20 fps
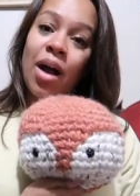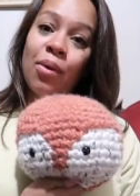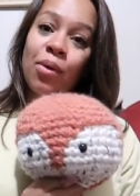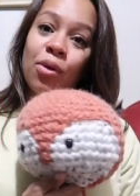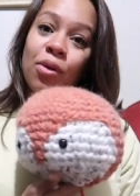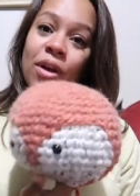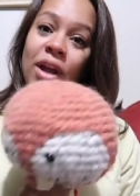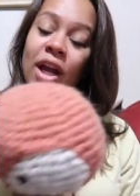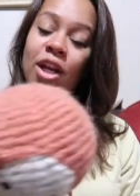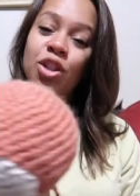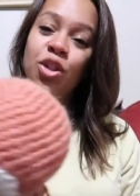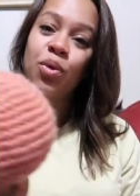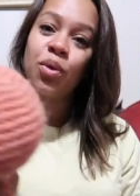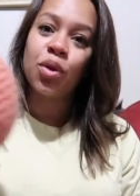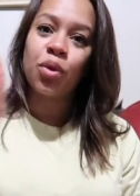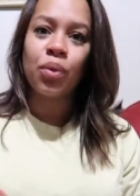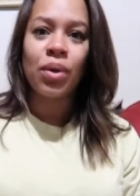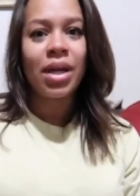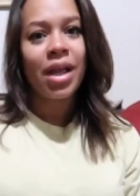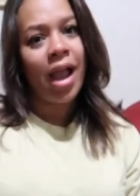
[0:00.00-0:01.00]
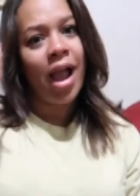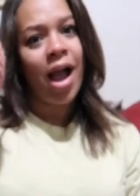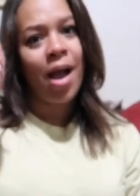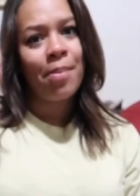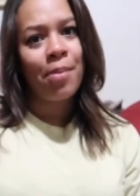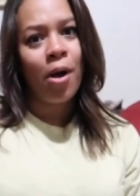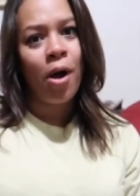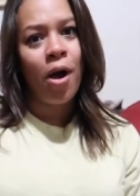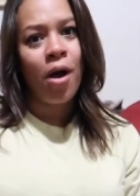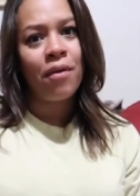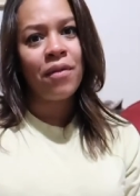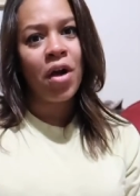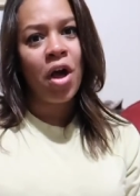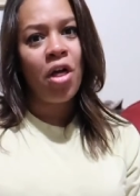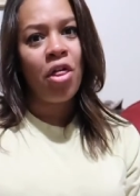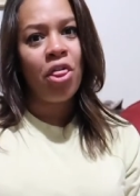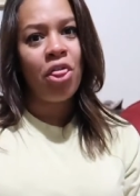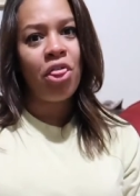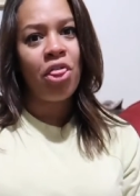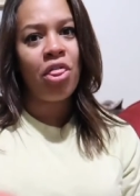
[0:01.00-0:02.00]
I will catch you in the recap of
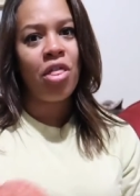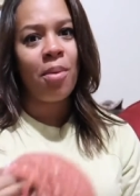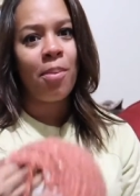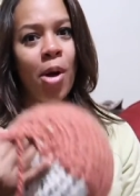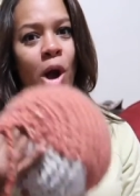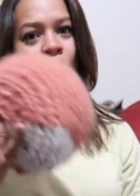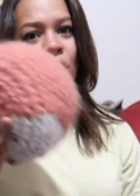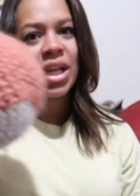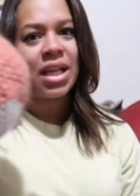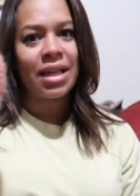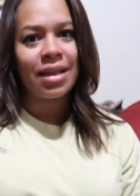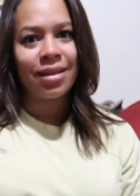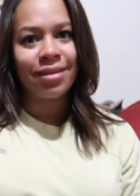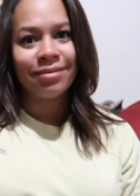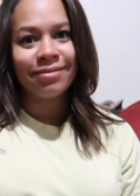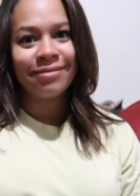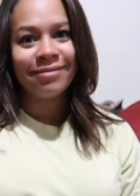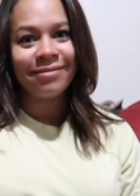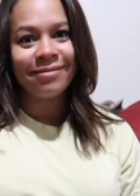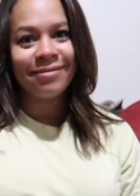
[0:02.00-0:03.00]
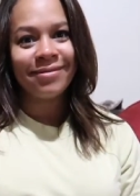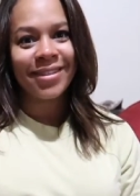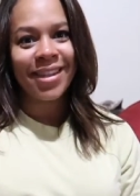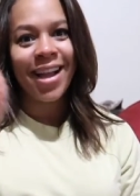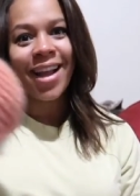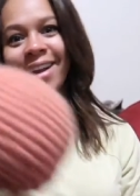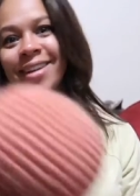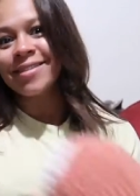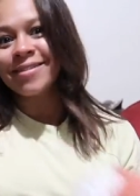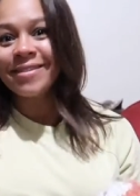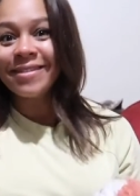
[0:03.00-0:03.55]
the body. Yeah.